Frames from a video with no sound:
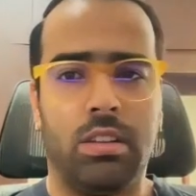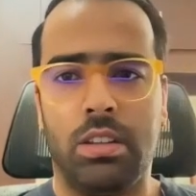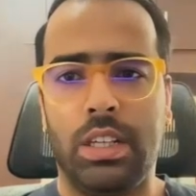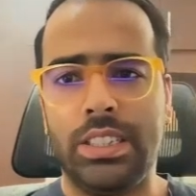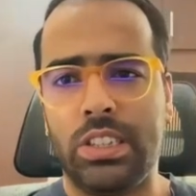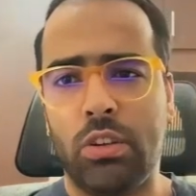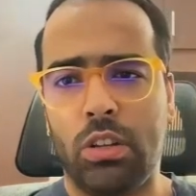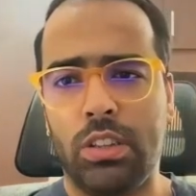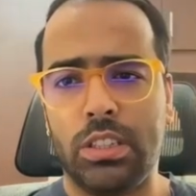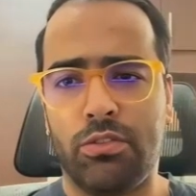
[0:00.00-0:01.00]
Let's see
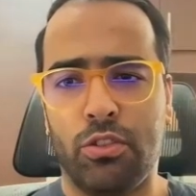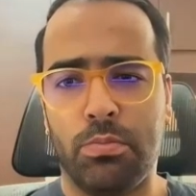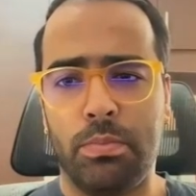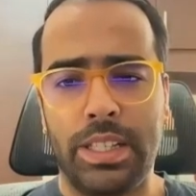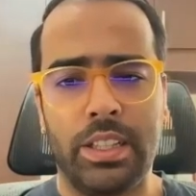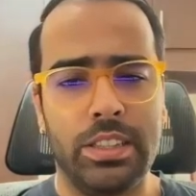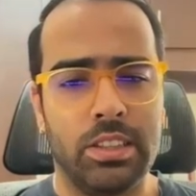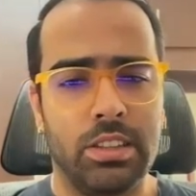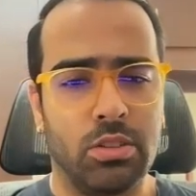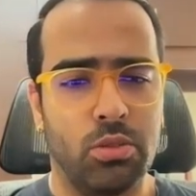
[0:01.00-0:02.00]
all these 4 methods
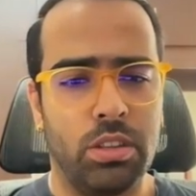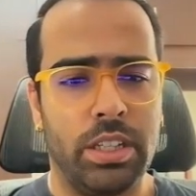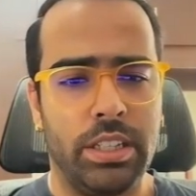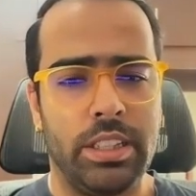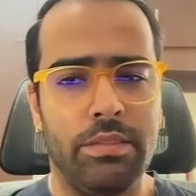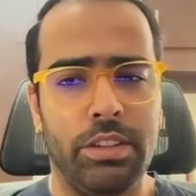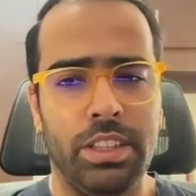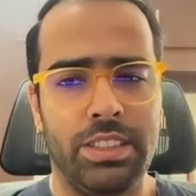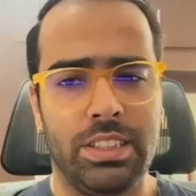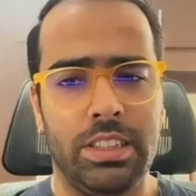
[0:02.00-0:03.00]
in the code, and then we
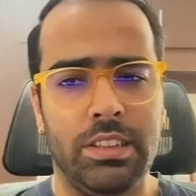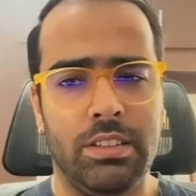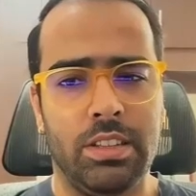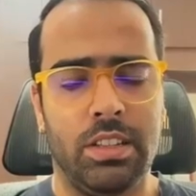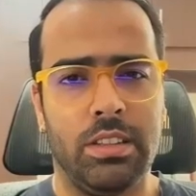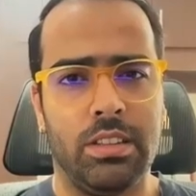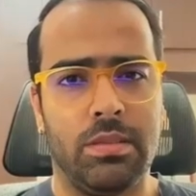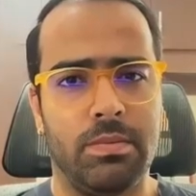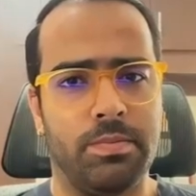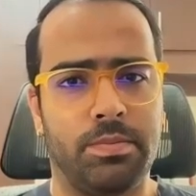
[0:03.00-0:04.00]
will see the other
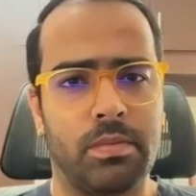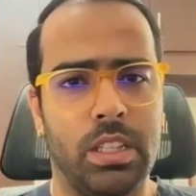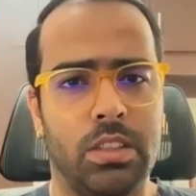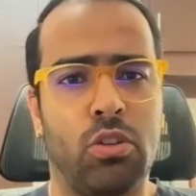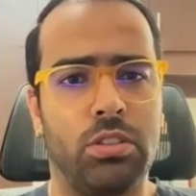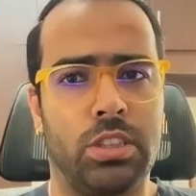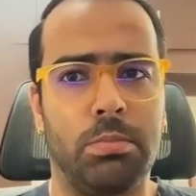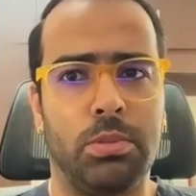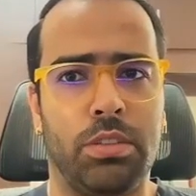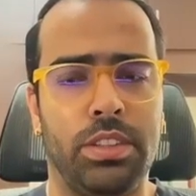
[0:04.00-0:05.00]

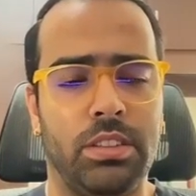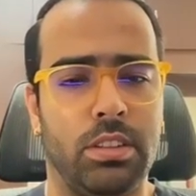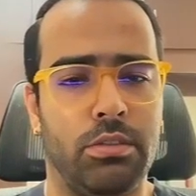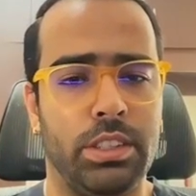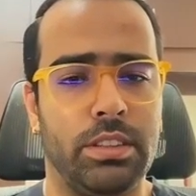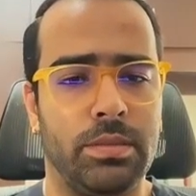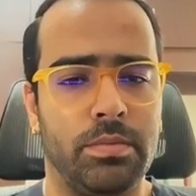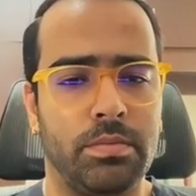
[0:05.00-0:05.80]
concepts of this service.